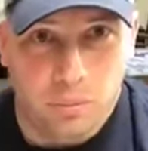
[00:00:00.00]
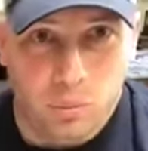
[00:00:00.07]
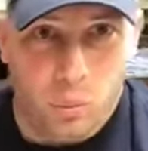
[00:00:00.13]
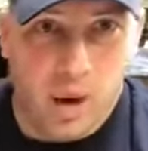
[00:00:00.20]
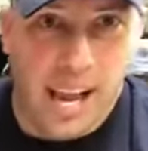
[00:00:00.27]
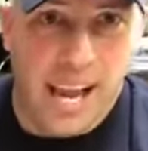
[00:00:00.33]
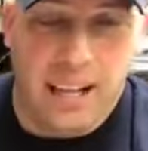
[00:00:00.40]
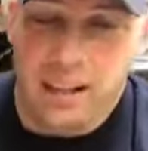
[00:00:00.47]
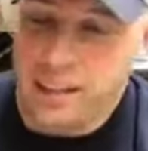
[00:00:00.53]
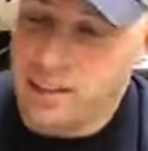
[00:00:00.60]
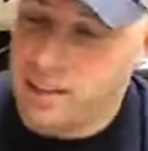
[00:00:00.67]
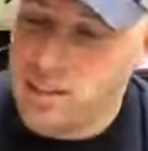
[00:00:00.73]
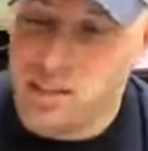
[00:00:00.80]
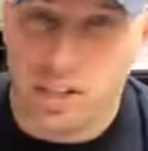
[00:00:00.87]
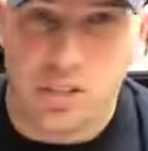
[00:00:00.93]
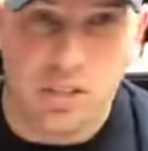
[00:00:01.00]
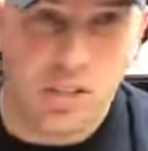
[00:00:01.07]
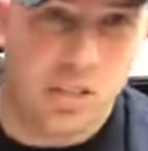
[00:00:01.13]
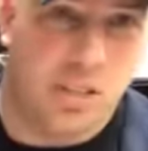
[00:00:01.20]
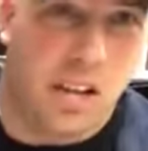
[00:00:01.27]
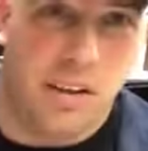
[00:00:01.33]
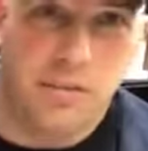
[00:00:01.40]
rag like this, and I'll just
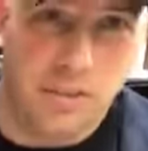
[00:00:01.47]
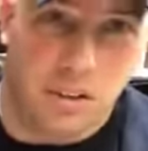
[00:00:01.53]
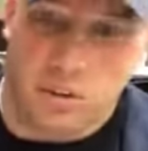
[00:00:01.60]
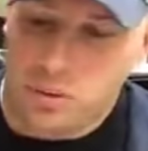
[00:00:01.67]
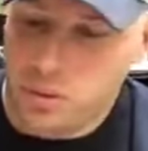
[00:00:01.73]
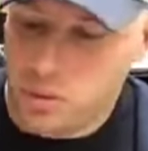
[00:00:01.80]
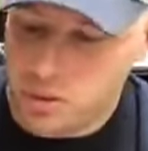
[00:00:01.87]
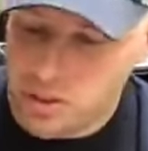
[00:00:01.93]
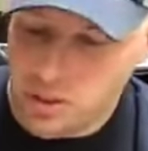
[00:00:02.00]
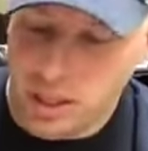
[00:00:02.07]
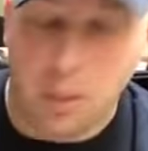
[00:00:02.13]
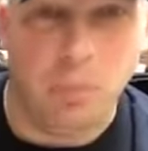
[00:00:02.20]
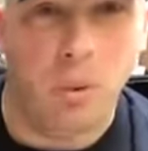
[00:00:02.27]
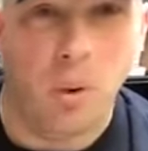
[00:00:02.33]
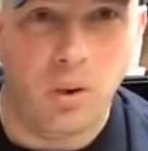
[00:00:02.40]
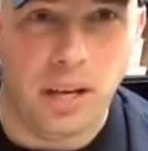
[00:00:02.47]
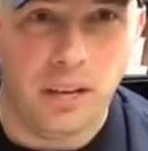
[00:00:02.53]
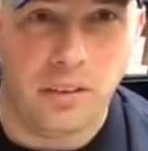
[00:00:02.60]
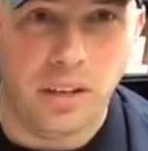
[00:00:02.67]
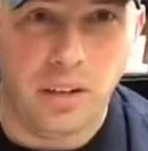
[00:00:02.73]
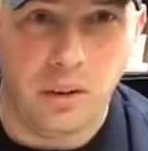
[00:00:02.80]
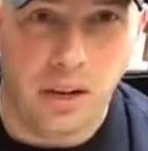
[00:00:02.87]
stuff it through until I can pull it
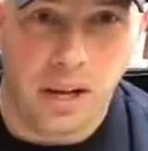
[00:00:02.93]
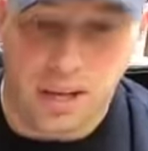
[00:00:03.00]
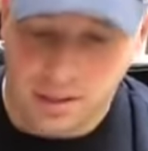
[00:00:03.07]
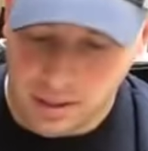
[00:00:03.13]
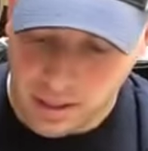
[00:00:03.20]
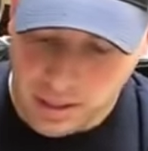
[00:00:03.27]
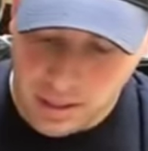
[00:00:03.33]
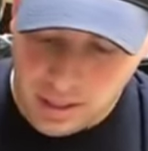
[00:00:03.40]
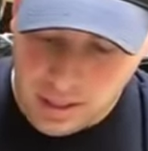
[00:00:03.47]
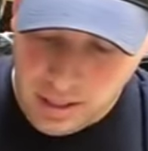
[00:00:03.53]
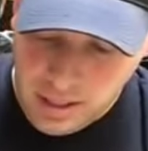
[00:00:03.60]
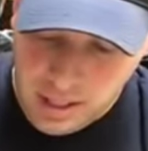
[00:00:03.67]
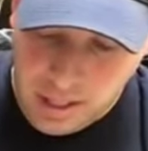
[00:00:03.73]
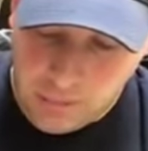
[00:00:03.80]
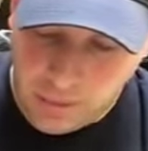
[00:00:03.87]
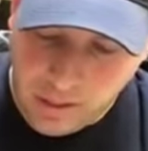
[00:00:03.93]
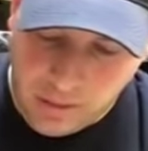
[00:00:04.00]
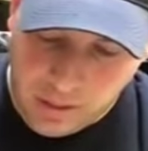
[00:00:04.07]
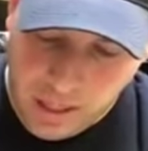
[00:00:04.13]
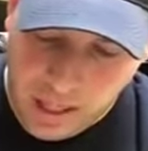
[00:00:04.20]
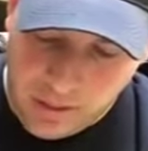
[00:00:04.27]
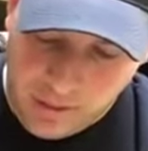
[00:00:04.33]
out the other end. And believe it
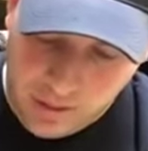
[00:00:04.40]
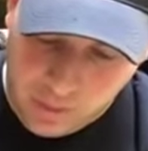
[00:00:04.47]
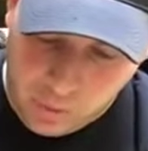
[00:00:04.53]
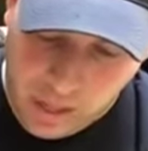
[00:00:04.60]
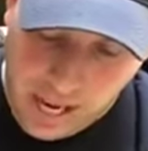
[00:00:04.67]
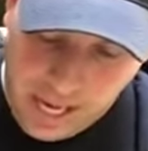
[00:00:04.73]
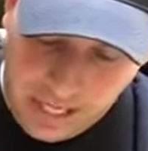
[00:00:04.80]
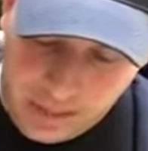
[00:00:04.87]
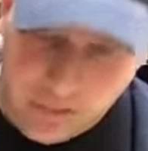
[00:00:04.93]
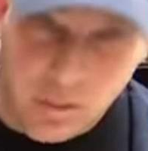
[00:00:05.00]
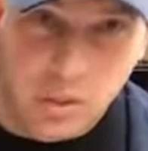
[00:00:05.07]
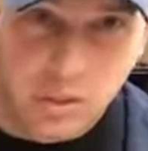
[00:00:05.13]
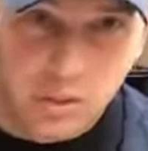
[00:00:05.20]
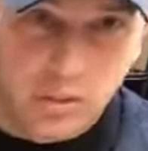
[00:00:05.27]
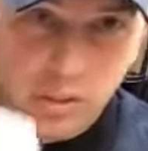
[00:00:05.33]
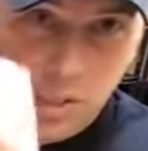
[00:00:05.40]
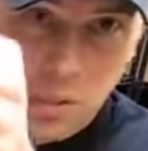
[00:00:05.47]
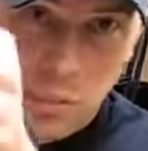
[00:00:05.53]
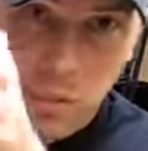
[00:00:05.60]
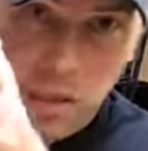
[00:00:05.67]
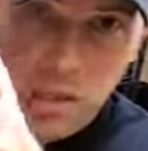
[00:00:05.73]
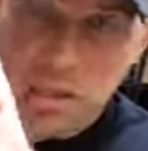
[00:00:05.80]
or not, this rag, even though it's a
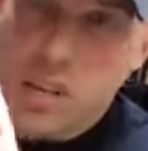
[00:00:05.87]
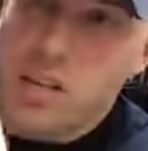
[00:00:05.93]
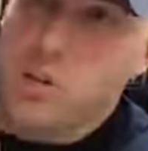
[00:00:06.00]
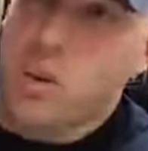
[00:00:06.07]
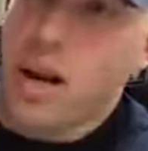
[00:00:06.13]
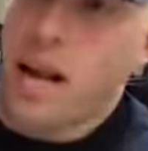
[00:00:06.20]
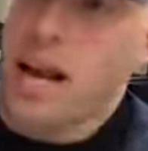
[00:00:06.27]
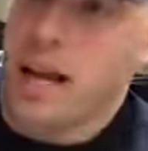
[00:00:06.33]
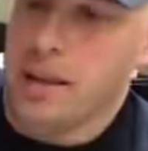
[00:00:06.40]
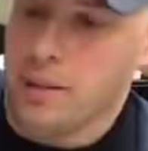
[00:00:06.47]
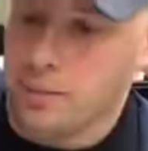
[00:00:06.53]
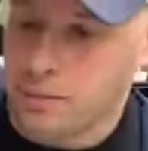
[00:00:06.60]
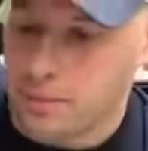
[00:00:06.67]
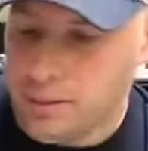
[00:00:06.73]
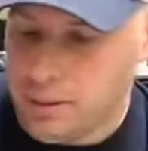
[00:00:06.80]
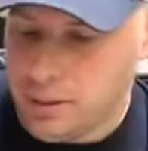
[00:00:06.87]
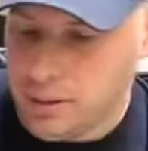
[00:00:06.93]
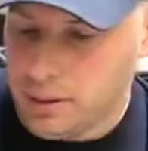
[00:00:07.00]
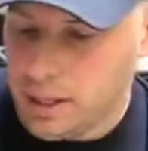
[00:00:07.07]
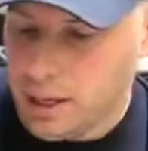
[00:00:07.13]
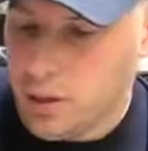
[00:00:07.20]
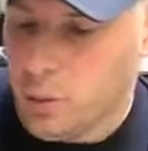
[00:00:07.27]
pretty good sized rag,
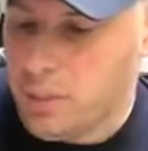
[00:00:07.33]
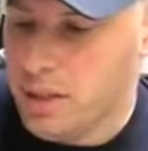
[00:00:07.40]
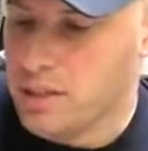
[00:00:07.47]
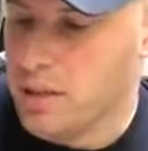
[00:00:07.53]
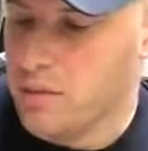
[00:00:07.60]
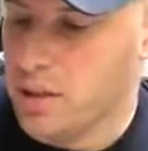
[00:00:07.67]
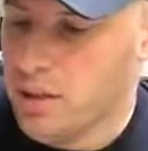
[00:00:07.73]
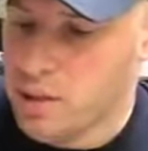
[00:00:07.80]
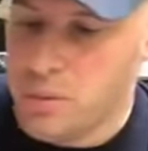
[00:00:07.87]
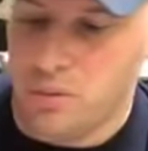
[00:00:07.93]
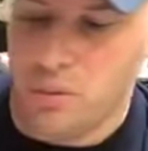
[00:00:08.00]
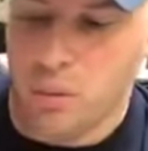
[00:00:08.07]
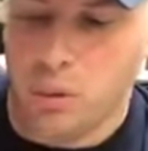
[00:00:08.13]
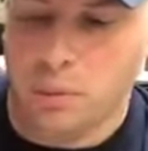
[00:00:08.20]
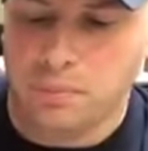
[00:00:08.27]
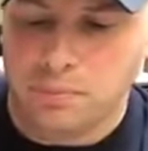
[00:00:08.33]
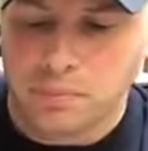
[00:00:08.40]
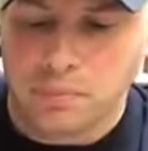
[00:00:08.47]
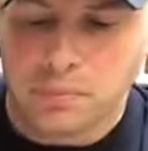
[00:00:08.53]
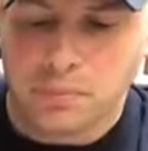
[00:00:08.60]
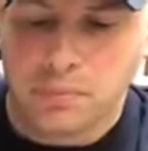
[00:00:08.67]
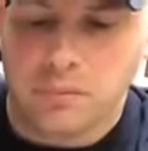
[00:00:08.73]
I know because I've done this before,
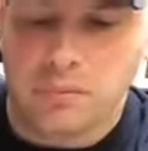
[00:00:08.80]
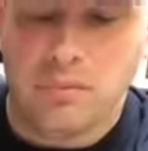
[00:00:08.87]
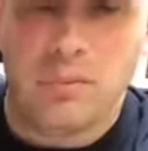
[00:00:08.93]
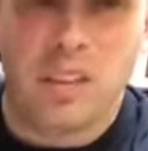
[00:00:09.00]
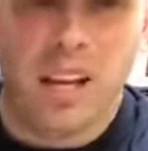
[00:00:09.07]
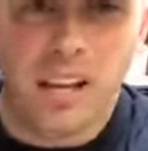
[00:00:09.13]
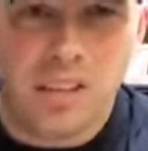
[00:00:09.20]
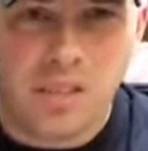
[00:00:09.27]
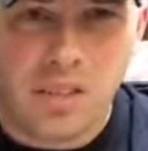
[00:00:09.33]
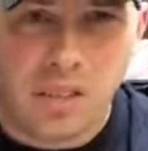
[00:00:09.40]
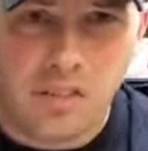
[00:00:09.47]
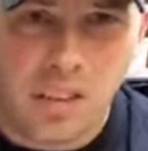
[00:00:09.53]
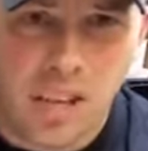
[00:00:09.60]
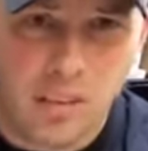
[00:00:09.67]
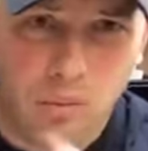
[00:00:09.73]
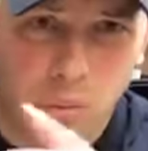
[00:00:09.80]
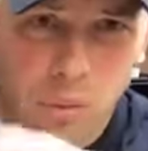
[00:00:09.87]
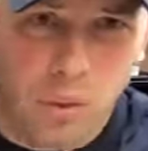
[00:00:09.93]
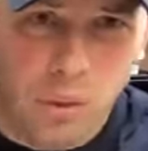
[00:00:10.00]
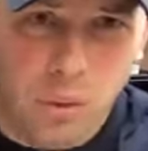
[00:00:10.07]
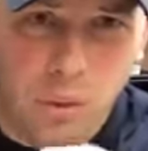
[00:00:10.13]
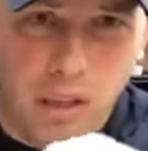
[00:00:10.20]
I can stuff that
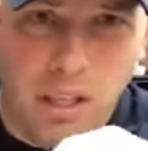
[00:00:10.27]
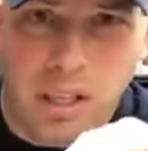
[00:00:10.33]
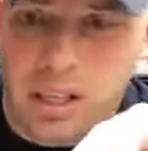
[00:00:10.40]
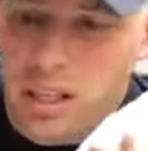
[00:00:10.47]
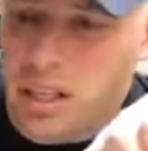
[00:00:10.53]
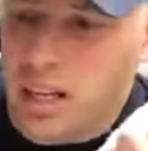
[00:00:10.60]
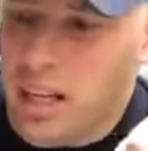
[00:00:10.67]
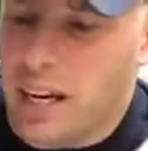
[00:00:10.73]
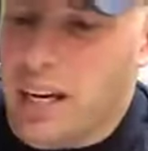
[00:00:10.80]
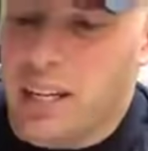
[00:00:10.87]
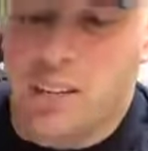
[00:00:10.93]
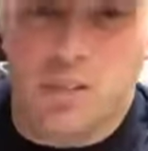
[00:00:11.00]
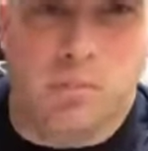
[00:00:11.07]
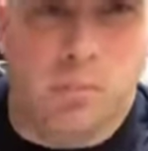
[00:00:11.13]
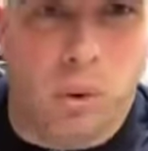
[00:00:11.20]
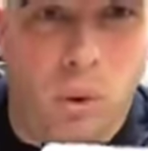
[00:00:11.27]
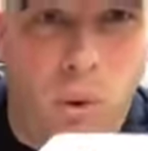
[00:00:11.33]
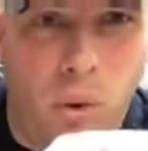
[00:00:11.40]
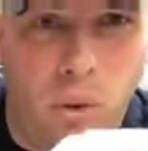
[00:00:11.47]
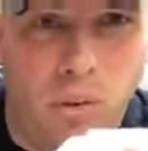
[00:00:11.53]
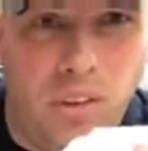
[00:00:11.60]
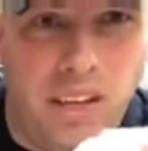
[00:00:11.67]
through, and I can
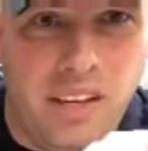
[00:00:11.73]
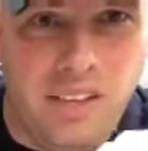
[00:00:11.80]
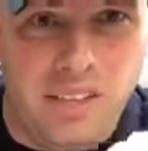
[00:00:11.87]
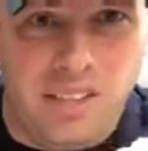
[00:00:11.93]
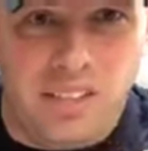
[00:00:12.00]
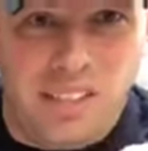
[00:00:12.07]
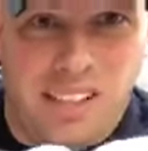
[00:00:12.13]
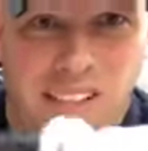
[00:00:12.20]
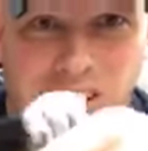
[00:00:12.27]
pull this